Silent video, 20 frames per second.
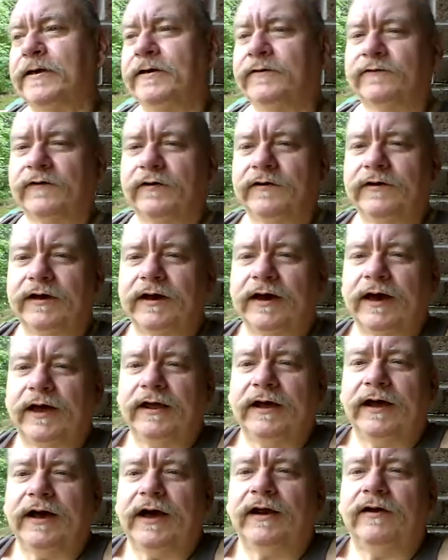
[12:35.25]
So you
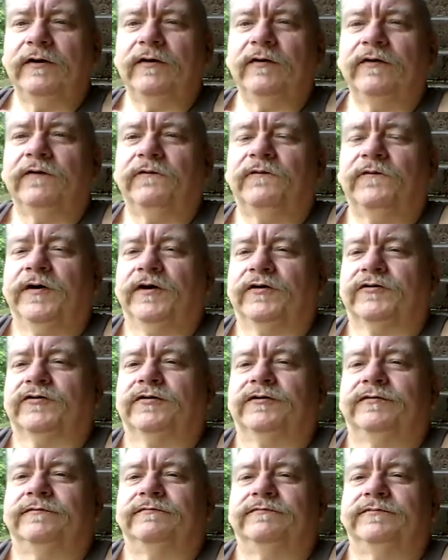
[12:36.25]
got to know your fish.
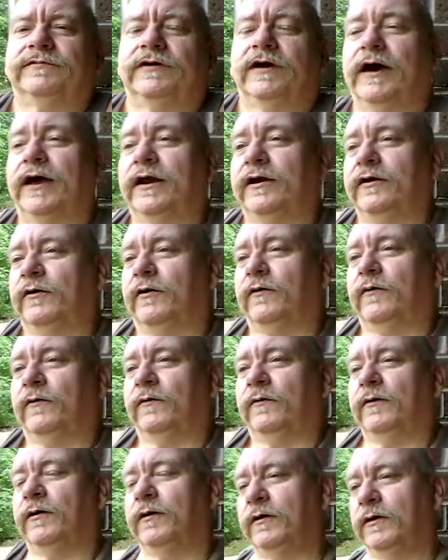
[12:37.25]
You got to know
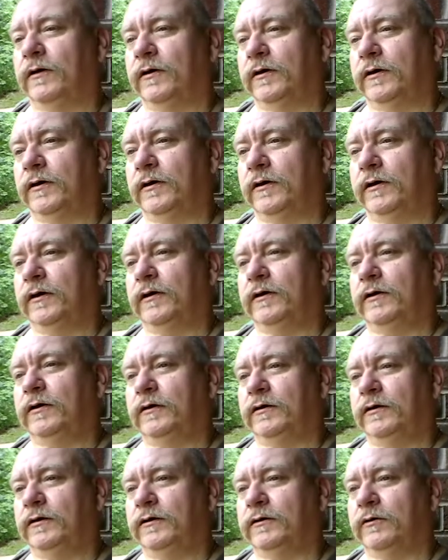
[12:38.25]

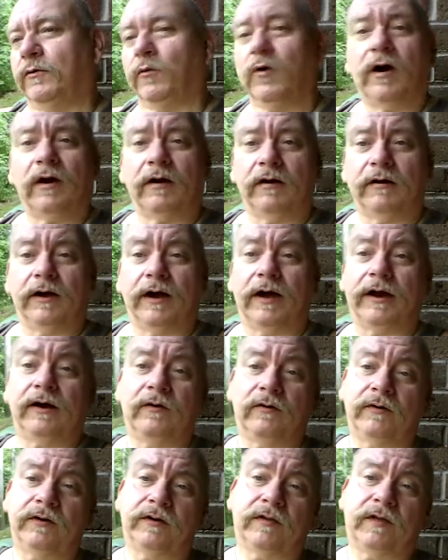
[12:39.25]
your water. You got to
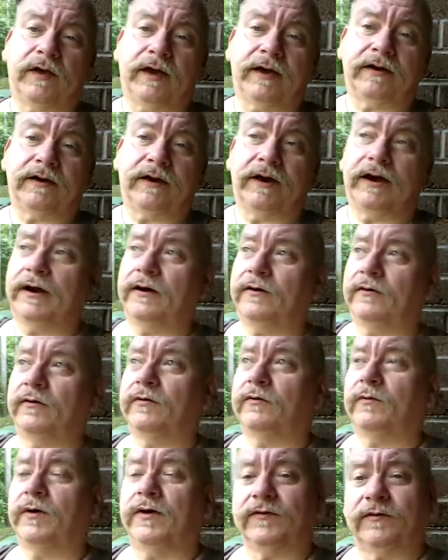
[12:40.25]
know your lake. You got to
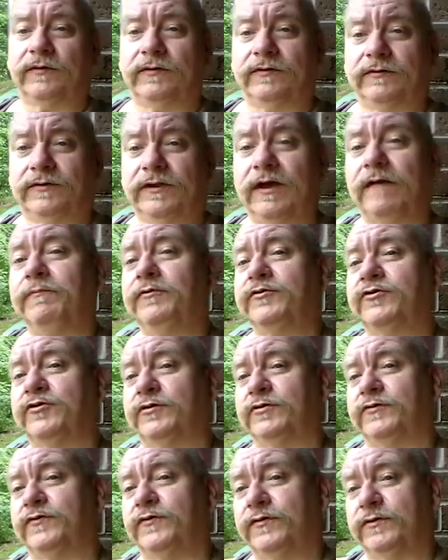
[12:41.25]
know the weather,
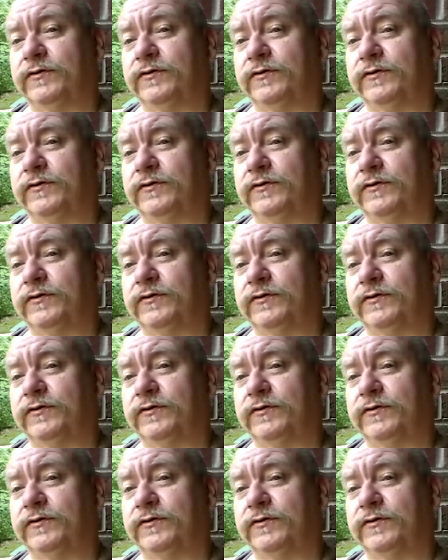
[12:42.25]
temperatures.